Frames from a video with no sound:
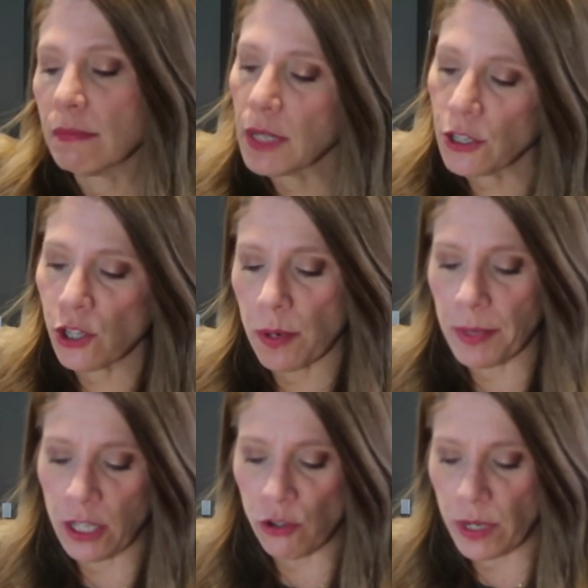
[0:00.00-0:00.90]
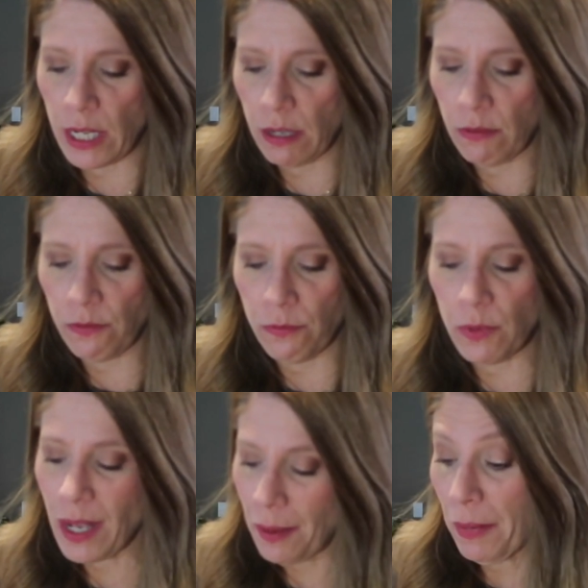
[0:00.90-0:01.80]
I'm not sure I'm gonna drink it.
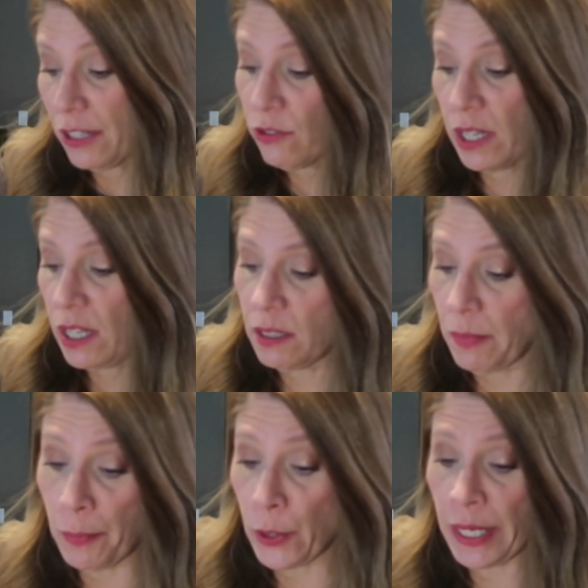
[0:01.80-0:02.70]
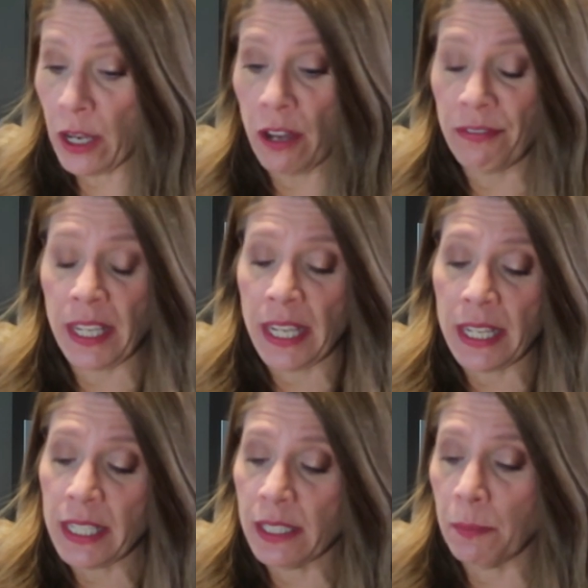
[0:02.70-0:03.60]
Well, I might drink it as my morning coffee.
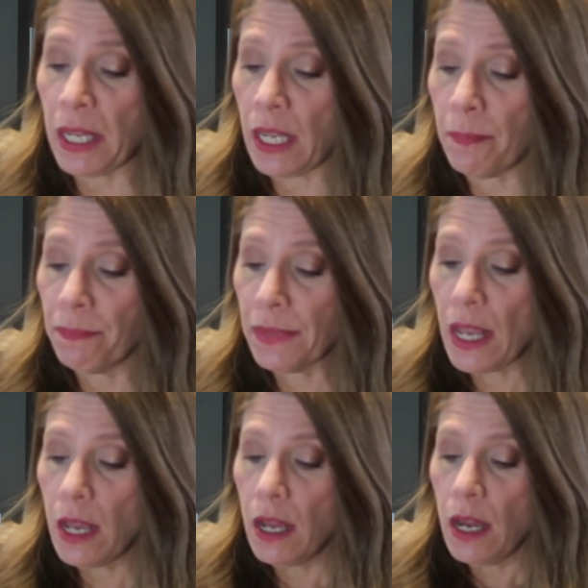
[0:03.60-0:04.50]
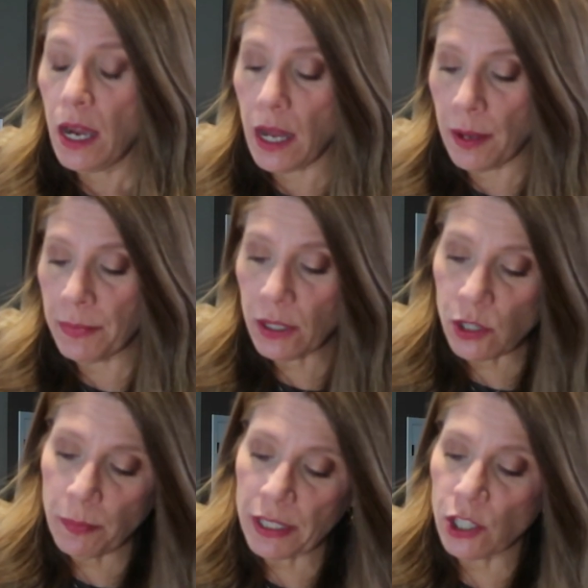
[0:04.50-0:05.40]
It is me. Um,
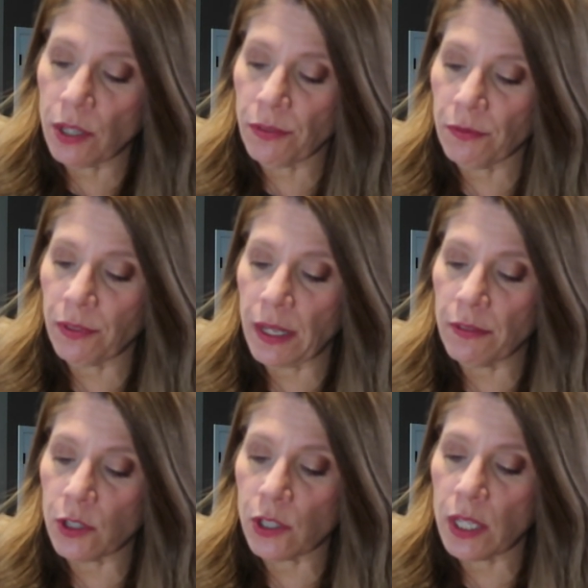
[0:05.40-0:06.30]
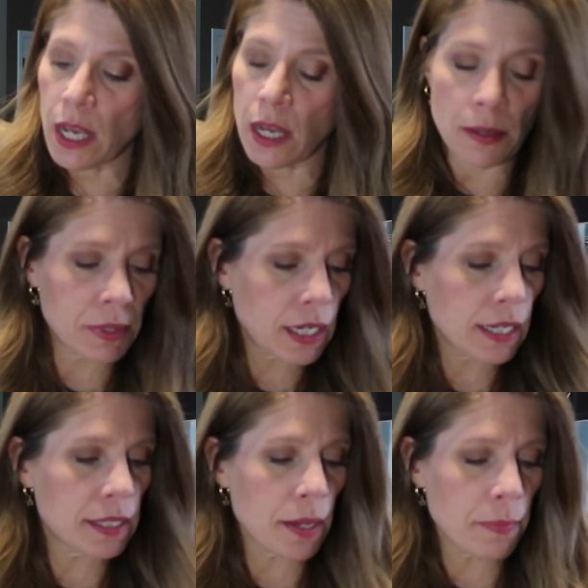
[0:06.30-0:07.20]
there's a bunch of different flavors. Uh, did
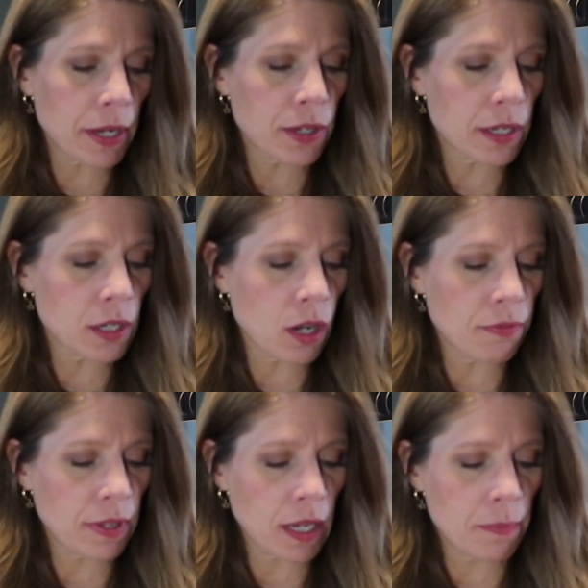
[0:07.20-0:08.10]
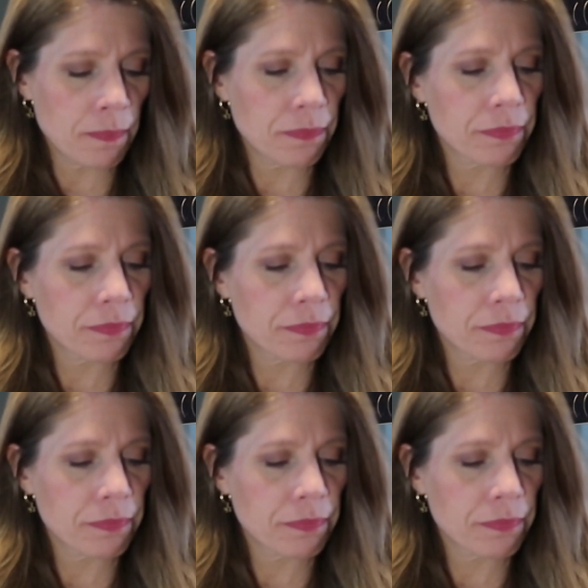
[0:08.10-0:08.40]
I say butter toffee?